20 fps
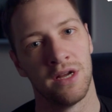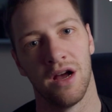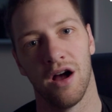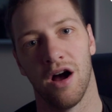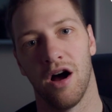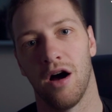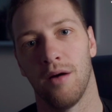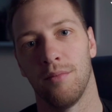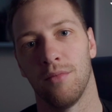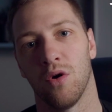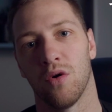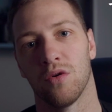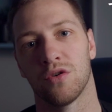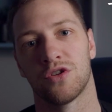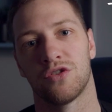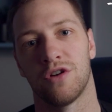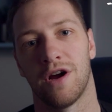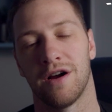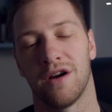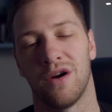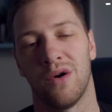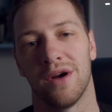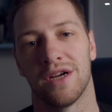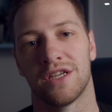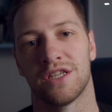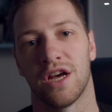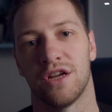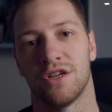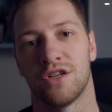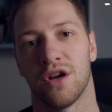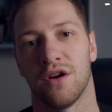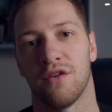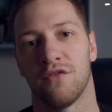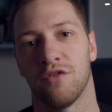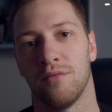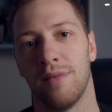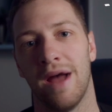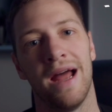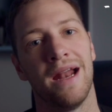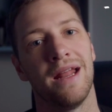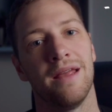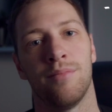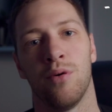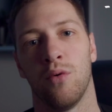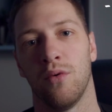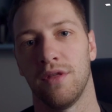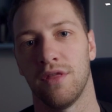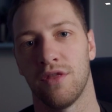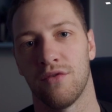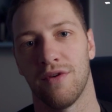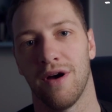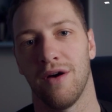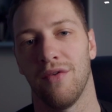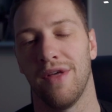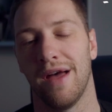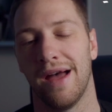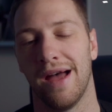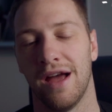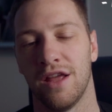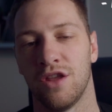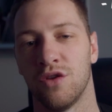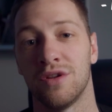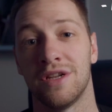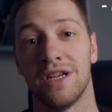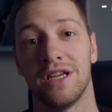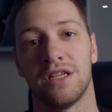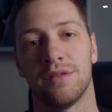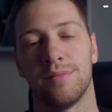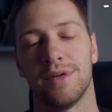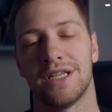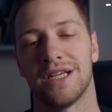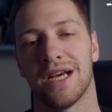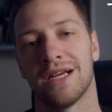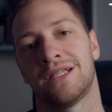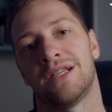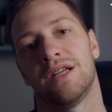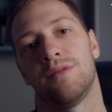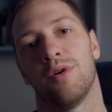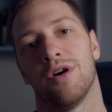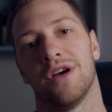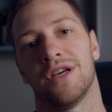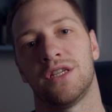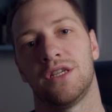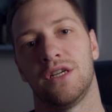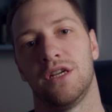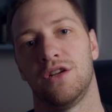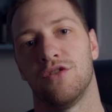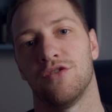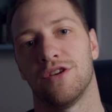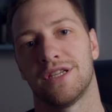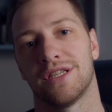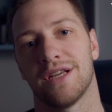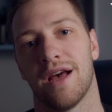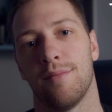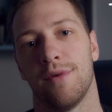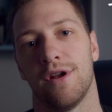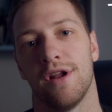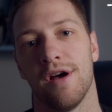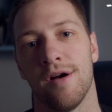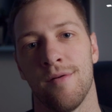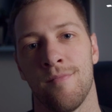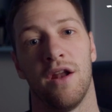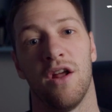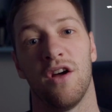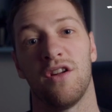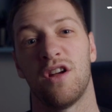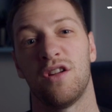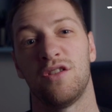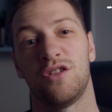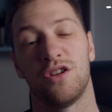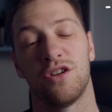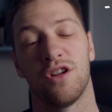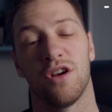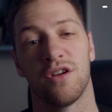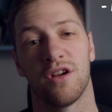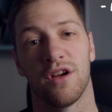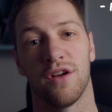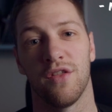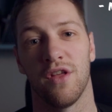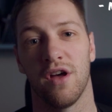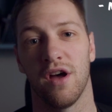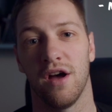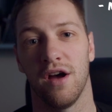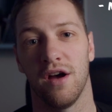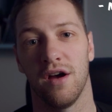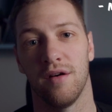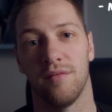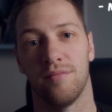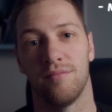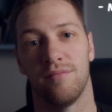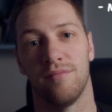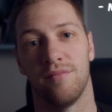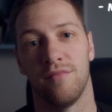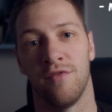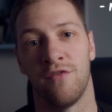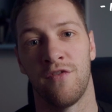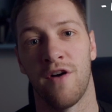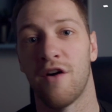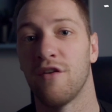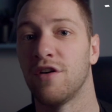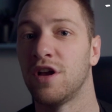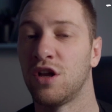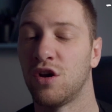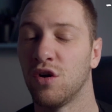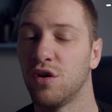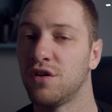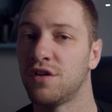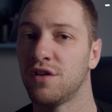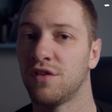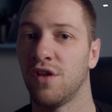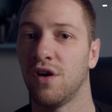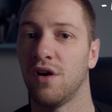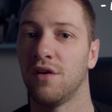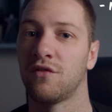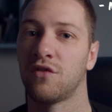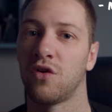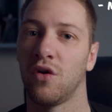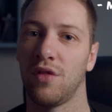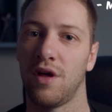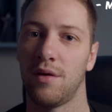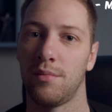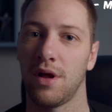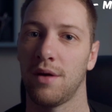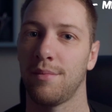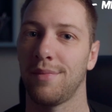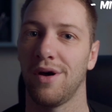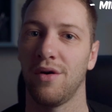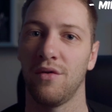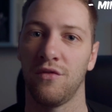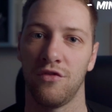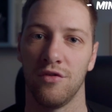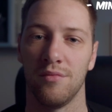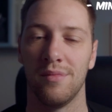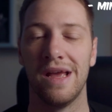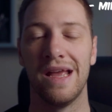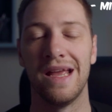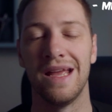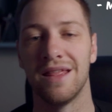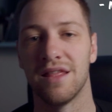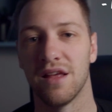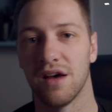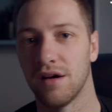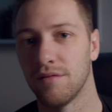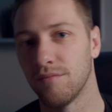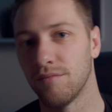arm lock, strangle, etc. from any point throughout there, and you'd need to be tested by a senior examiner. And I know judoka that are very good that have got their black belt from either